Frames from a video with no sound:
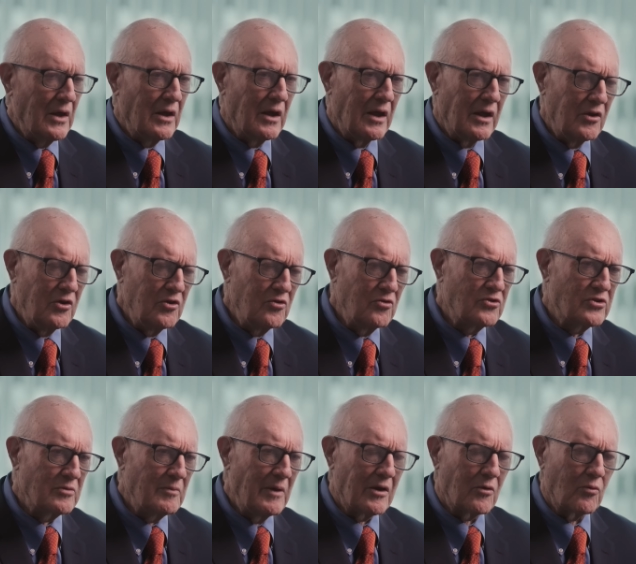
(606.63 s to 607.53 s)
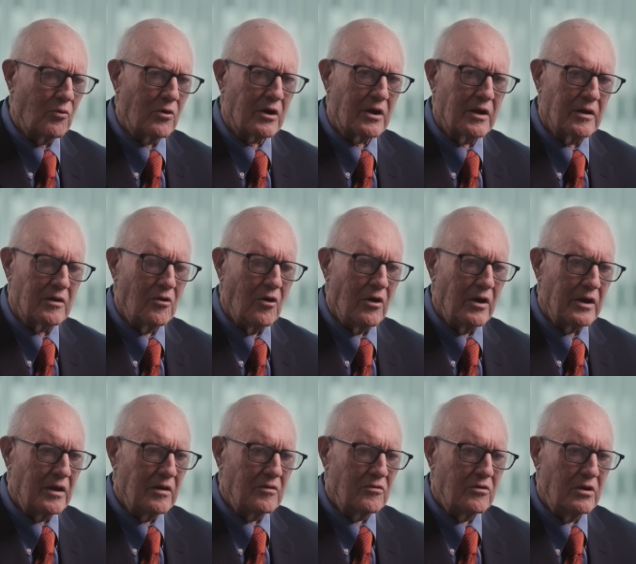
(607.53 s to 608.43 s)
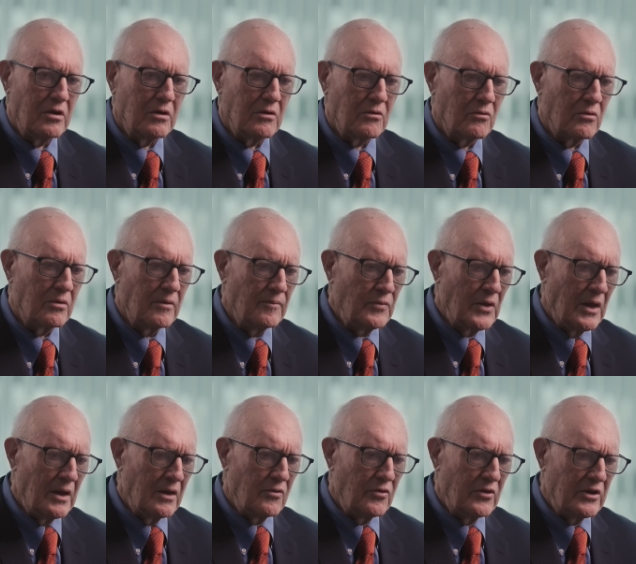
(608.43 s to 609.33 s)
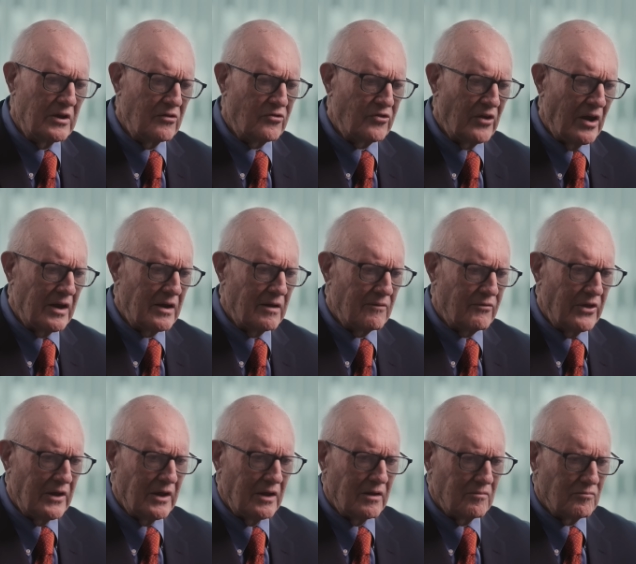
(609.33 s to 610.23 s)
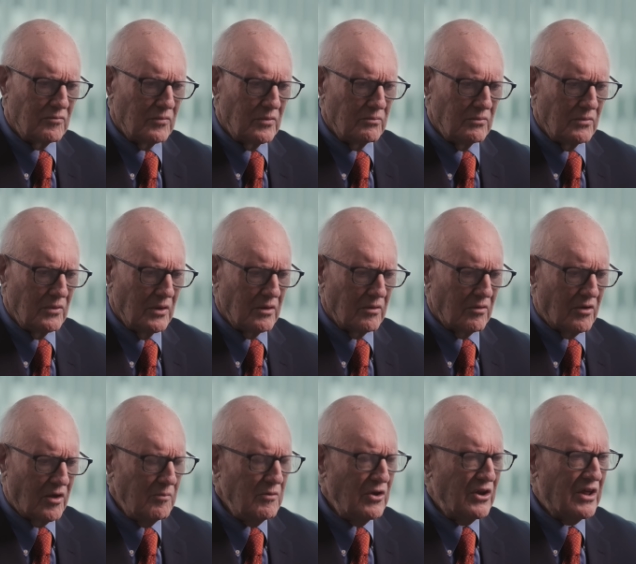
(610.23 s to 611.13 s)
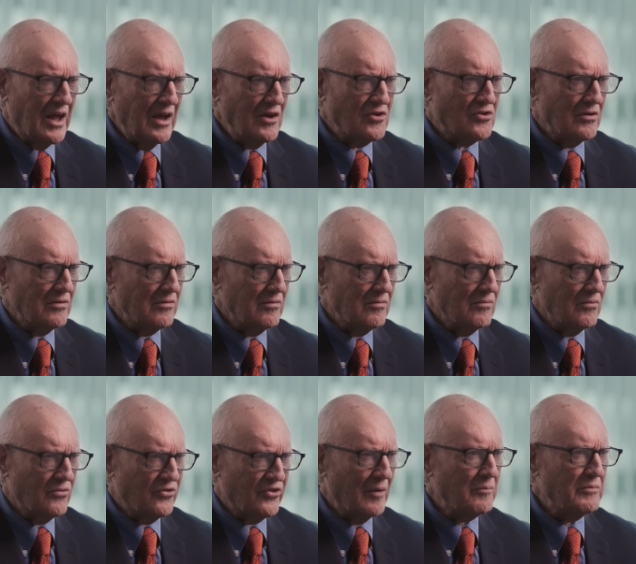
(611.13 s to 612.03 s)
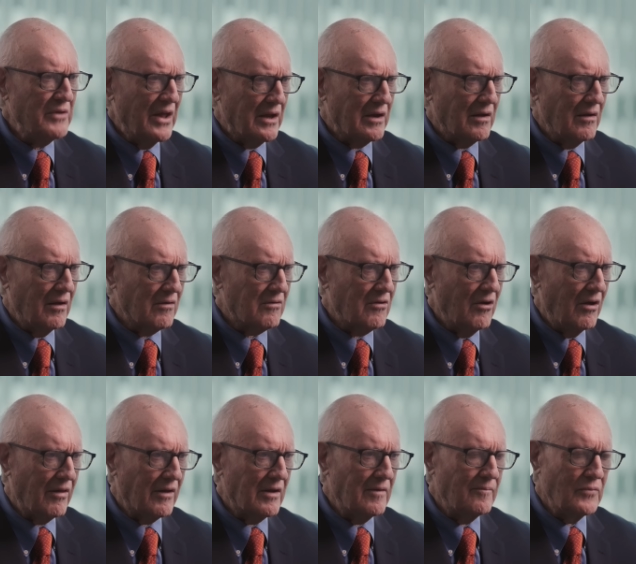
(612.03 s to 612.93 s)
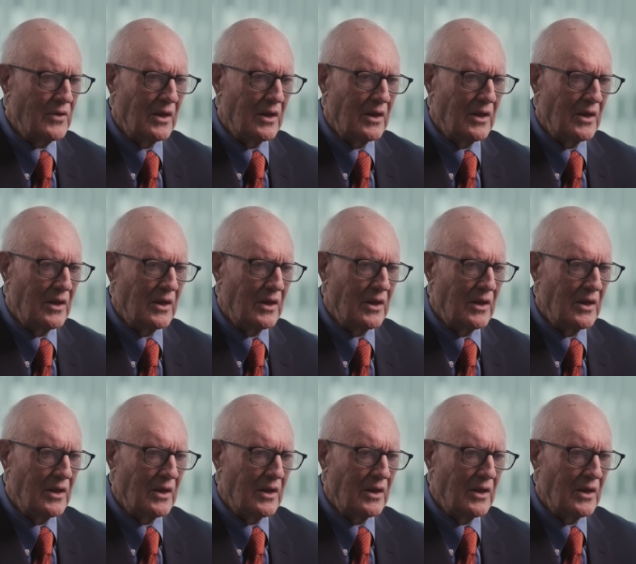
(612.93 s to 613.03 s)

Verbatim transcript: A huge amount of work had gone into the design of the uh, communication subnet, I'll call it,